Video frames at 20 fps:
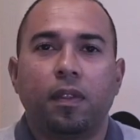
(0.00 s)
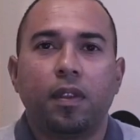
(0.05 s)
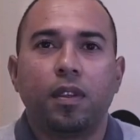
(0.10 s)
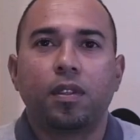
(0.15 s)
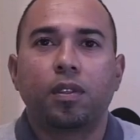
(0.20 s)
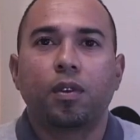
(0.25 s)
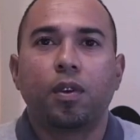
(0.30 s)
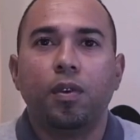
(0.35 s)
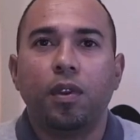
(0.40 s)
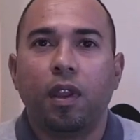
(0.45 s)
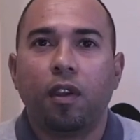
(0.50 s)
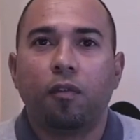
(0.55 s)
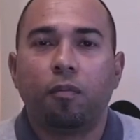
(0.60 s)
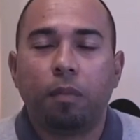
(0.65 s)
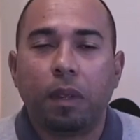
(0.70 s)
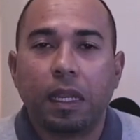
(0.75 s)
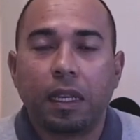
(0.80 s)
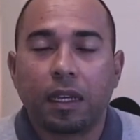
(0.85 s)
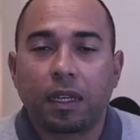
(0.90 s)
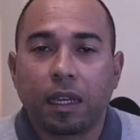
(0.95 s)
This could have
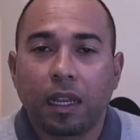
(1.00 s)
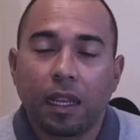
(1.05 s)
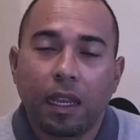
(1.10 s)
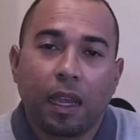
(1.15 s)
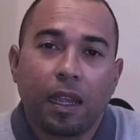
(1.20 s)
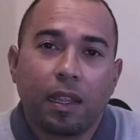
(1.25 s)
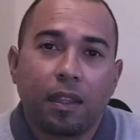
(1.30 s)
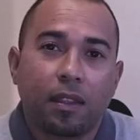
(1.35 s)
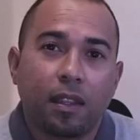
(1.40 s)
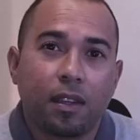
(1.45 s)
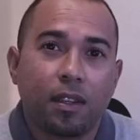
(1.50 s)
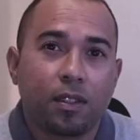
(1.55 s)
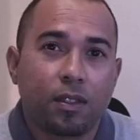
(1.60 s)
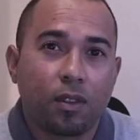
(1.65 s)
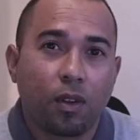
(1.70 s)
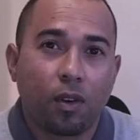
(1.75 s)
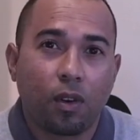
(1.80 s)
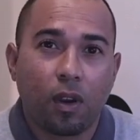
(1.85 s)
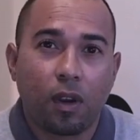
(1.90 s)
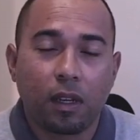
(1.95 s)
been a client that is
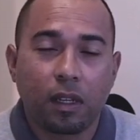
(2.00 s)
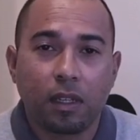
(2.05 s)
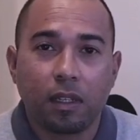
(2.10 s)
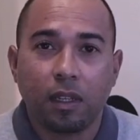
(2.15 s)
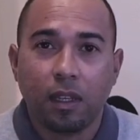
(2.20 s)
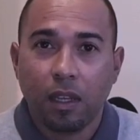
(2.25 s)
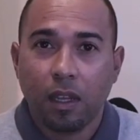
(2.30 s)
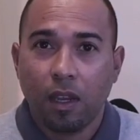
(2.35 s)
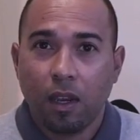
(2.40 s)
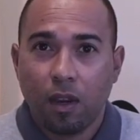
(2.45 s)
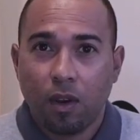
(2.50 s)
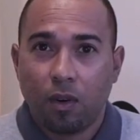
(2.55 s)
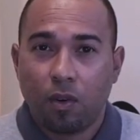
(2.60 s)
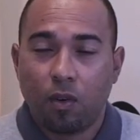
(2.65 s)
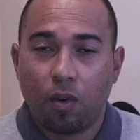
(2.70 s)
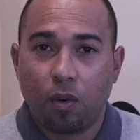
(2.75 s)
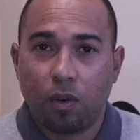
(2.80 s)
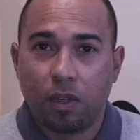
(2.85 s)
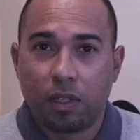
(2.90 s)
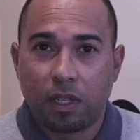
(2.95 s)
no longer
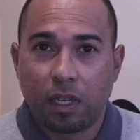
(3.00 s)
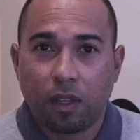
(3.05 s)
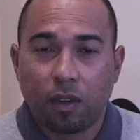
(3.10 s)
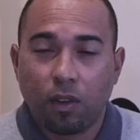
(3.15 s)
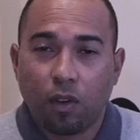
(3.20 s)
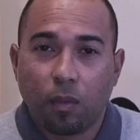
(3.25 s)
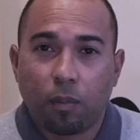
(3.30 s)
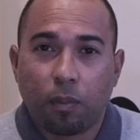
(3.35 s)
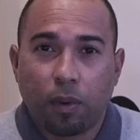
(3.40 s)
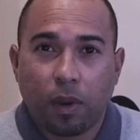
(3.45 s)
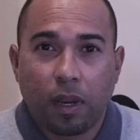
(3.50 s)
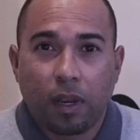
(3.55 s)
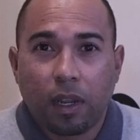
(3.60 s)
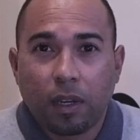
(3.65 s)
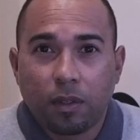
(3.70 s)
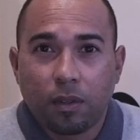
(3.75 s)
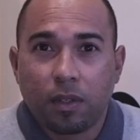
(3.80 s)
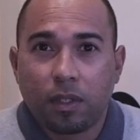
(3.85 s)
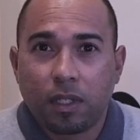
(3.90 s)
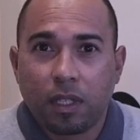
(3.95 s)
ordering your
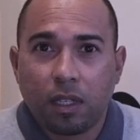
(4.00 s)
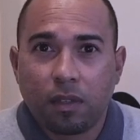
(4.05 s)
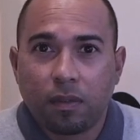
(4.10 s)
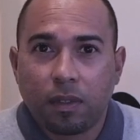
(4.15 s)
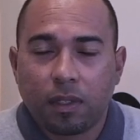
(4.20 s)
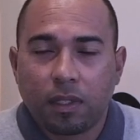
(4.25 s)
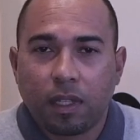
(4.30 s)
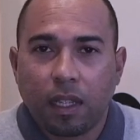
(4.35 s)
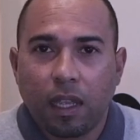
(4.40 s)
product or service.